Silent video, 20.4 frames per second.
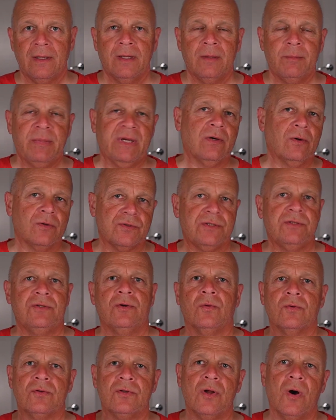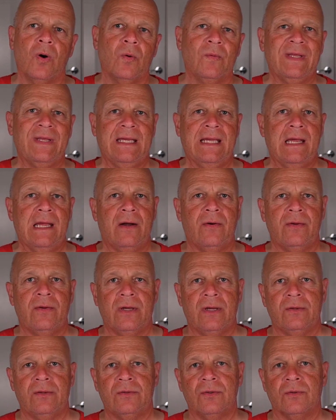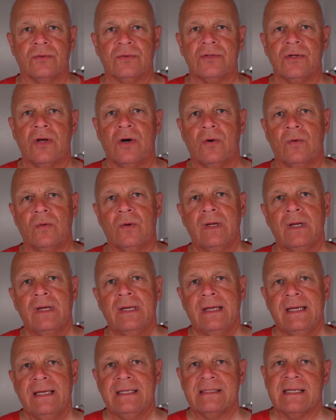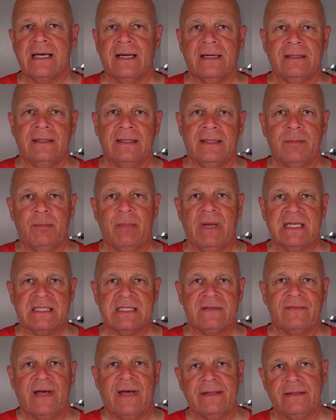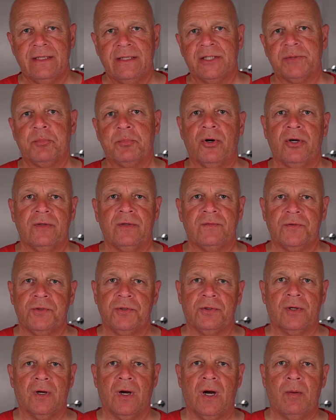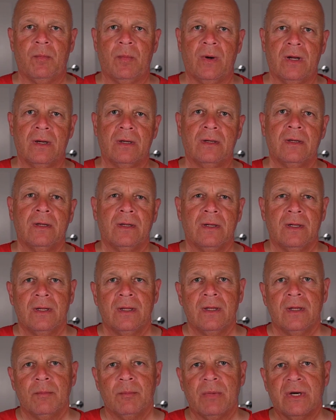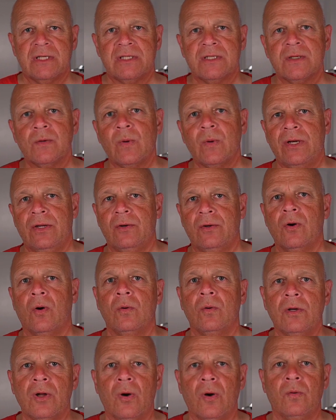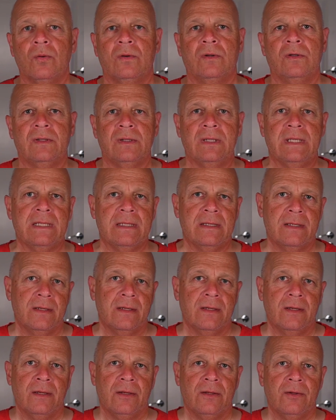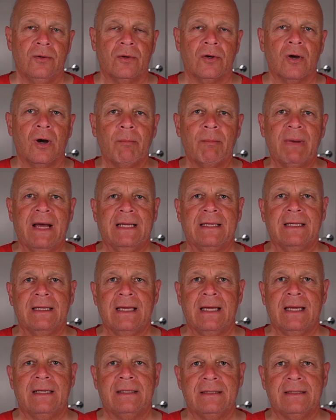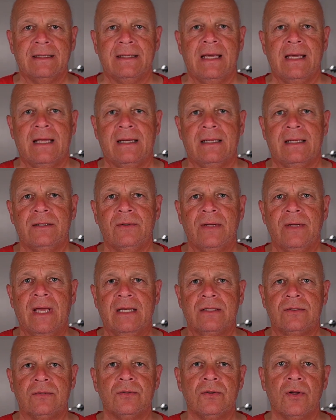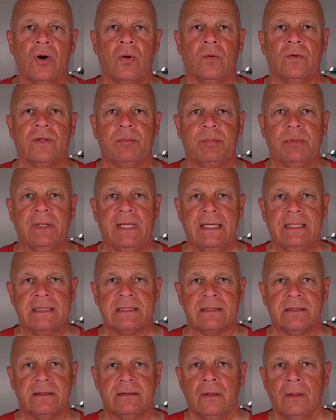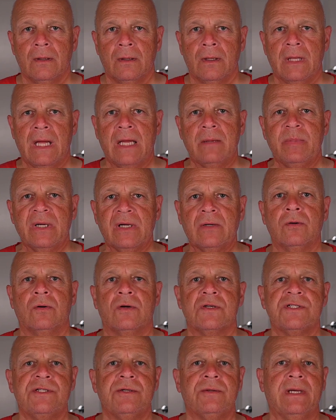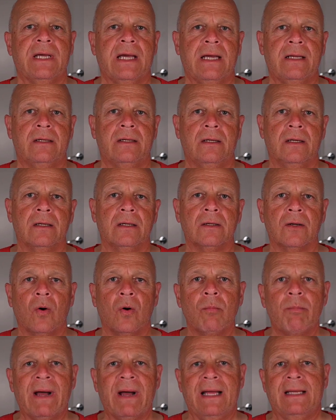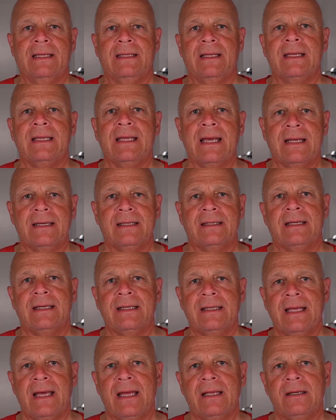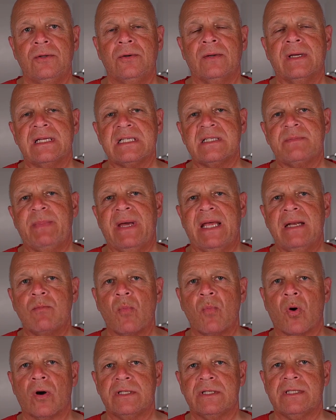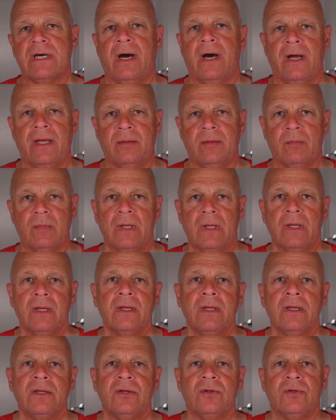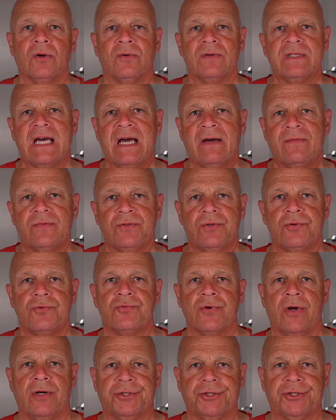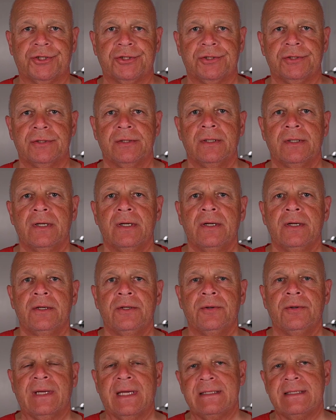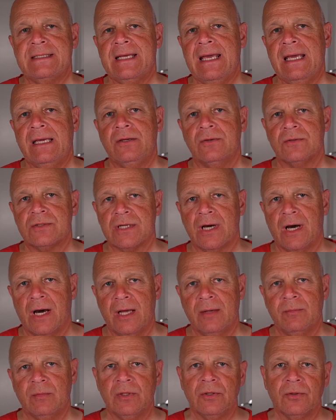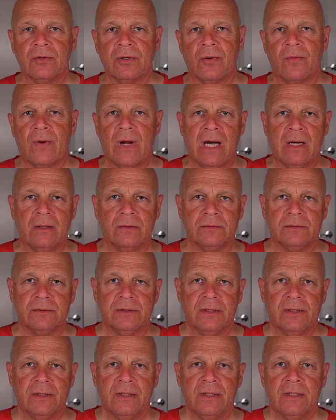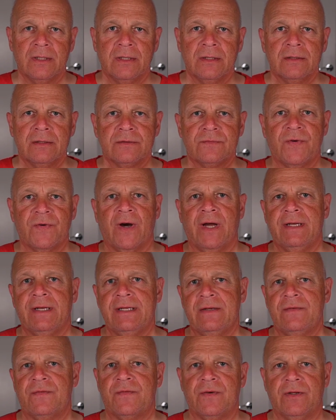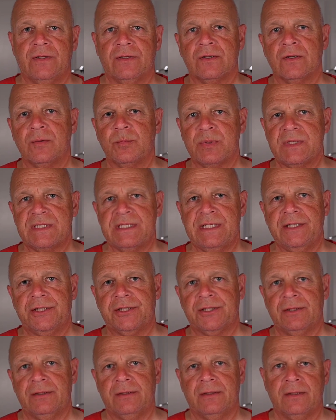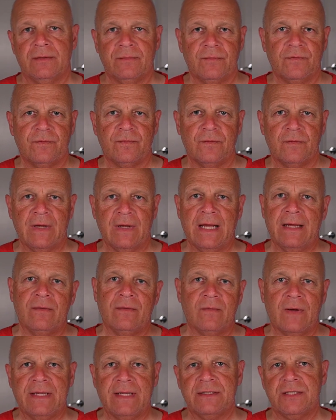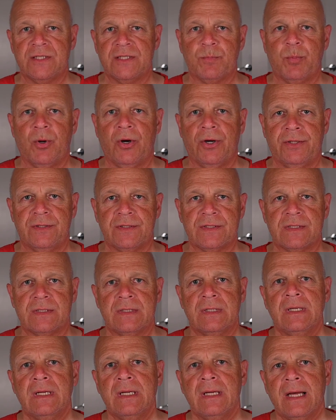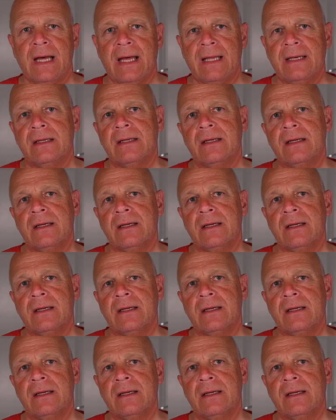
because you don't know the area, you don't know exactly the best vantage point for your camera. But when you go locally, you come back again and again, and you get to know the place. And because you can go back again and again, you can spend more time. You don't have to rush. You can take your time, look around, find different composition, vantage points. And